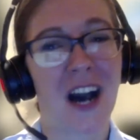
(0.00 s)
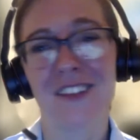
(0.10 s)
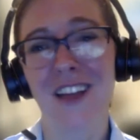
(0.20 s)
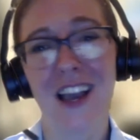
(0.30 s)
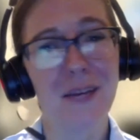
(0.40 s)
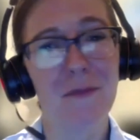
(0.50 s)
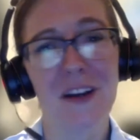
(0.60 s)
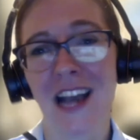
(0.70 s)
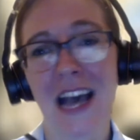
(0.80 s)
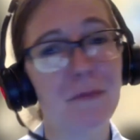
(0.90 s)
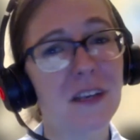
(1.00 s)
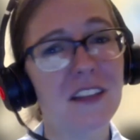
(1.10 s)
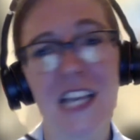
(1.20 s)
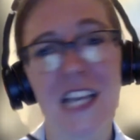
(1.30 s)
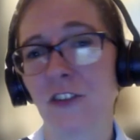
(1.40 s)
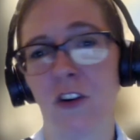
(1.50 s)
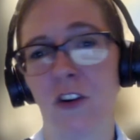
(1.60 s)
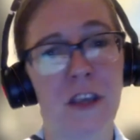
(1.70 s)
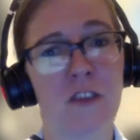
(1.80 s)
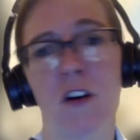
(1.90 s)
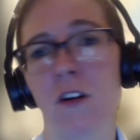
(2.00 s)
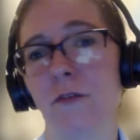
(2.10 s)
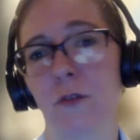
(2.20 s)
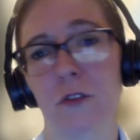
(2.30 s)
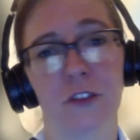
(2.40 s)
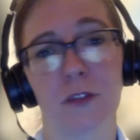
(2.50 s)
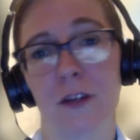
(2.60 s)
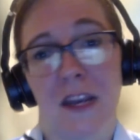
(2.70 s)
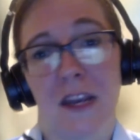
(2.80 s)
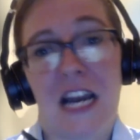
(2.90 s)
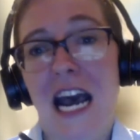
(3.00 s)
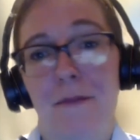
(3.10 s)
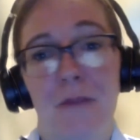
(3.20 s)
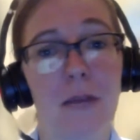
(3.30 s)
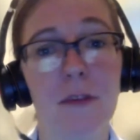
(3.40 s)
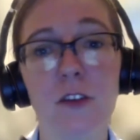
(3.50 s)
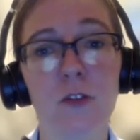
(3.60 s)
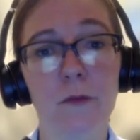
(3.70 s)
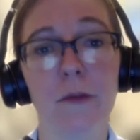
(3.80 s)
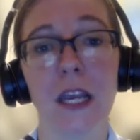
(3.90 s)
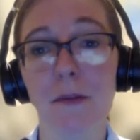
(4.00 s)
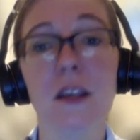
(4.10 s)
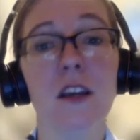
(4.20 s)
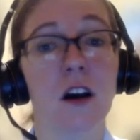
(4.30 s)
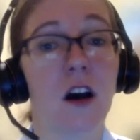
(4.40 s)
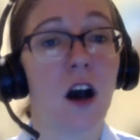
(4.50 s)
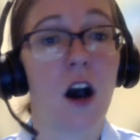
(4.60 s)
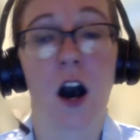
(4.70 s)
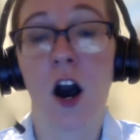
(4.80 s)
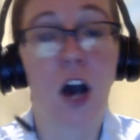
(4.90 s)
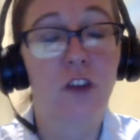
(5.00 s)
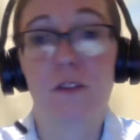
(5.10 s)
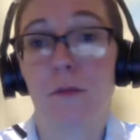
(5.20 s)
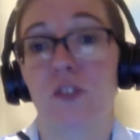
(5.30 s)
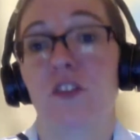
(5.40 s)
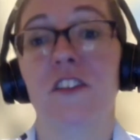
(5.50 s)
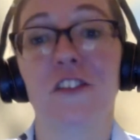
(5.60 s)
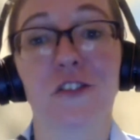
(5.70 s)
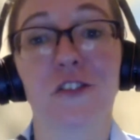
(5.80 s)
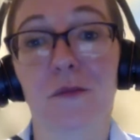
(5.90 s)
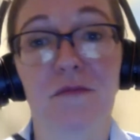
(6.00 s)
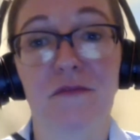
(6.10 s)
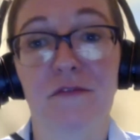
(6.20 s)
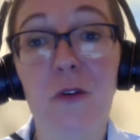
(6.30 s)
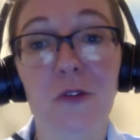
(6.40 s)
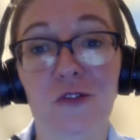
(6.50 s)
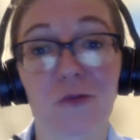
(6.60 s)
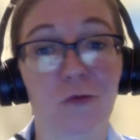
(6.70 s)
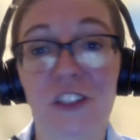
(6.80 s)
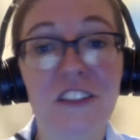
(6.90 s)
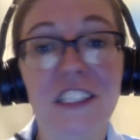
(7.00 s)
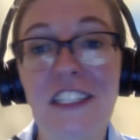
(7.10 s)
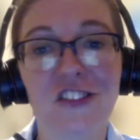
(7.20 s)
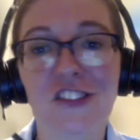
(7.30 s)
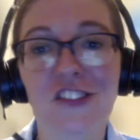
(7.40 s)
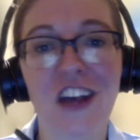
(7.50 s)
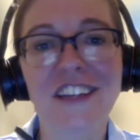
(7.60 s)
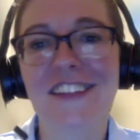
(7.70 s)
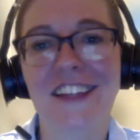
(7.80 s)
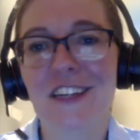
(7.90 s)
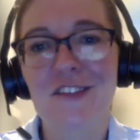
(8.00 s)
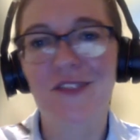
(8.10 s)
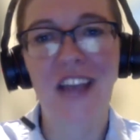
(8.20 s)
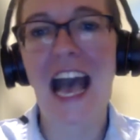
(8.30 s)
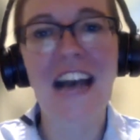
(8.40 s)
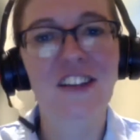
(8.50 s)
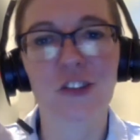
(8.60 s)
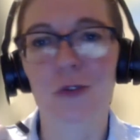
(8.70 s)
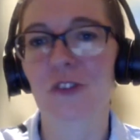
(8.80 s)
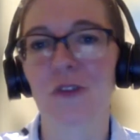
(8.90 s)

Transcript: online might not be the end all be all for you. It may not. Maybe you're maybe a hundred percent of your folks really just like to give cash or